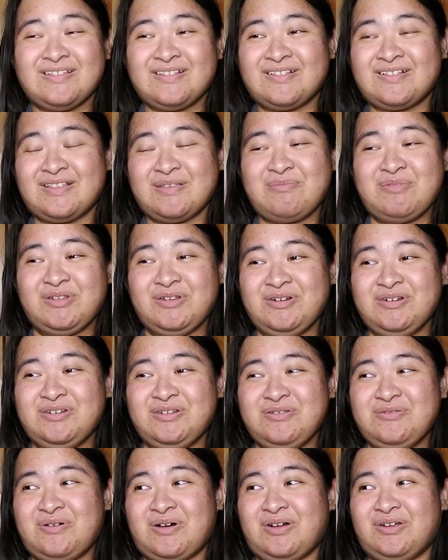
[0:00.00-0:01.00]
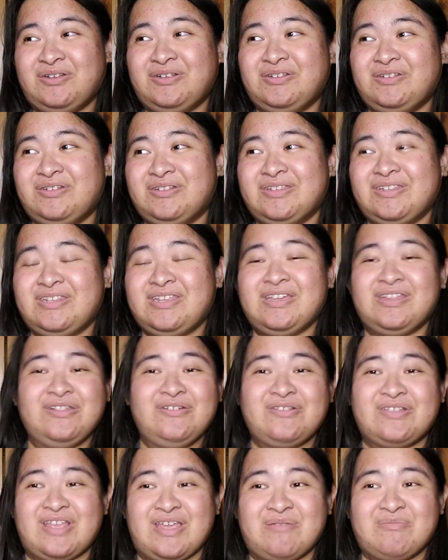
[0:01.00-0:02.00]
similar to all the
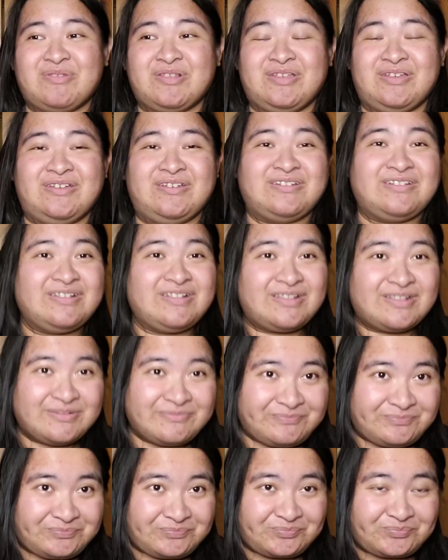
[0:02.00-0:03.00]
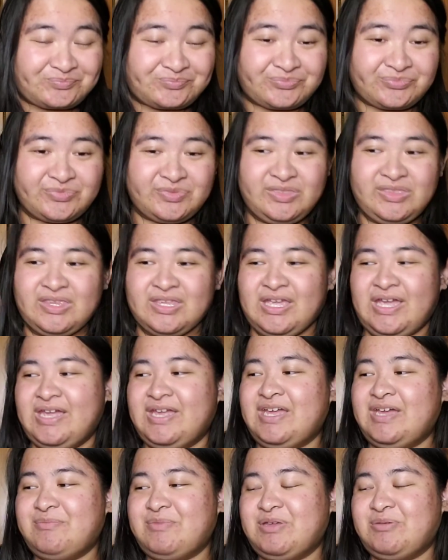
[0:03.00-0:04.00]
other Samsungs, I
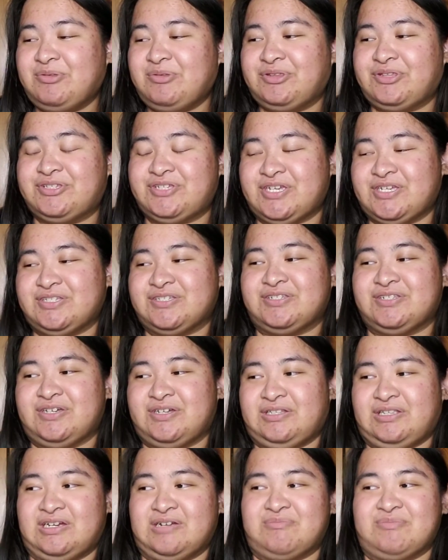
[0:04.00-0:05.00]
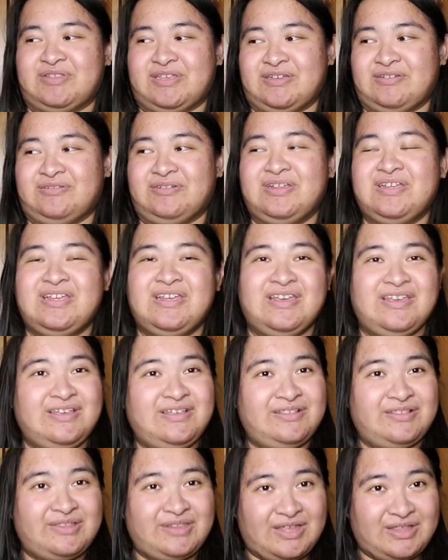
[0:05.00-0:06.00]
am able to change the alarm sound.
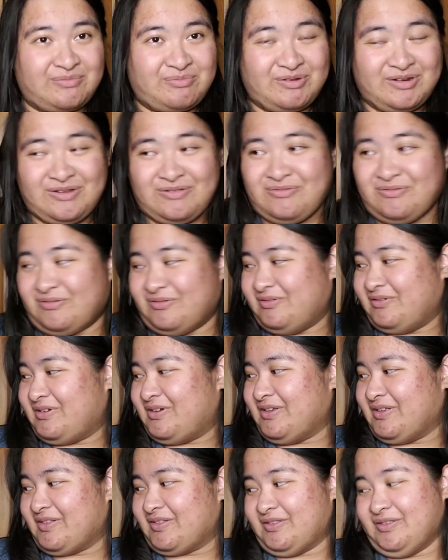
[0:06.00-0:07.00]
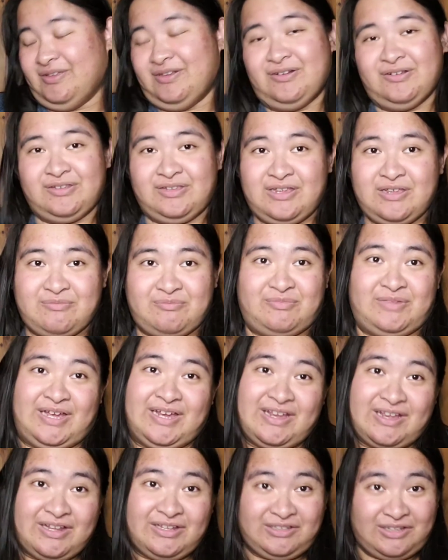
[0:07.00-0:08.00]
So that's pretty cool because literally
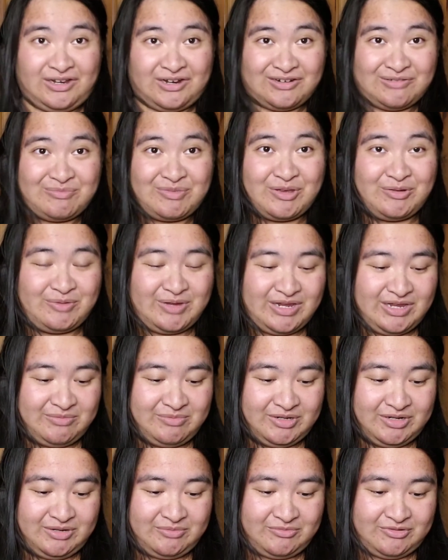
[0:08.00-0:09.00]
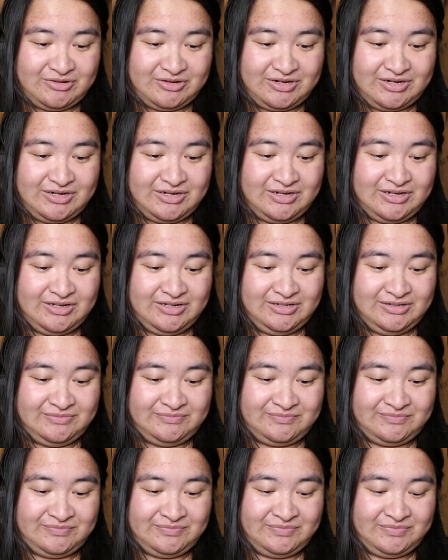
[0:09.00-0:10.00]
my alarm to wake up in the morning
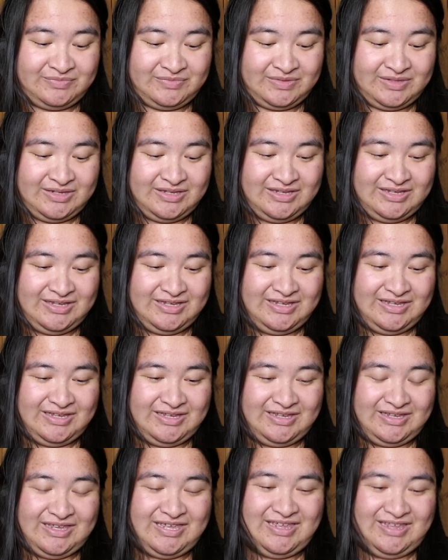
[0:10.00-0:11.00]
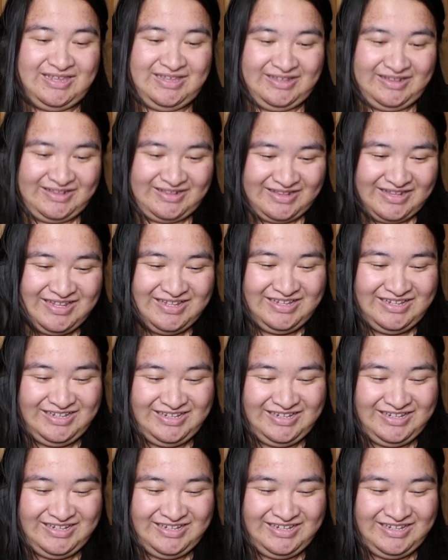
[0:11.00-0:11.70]
is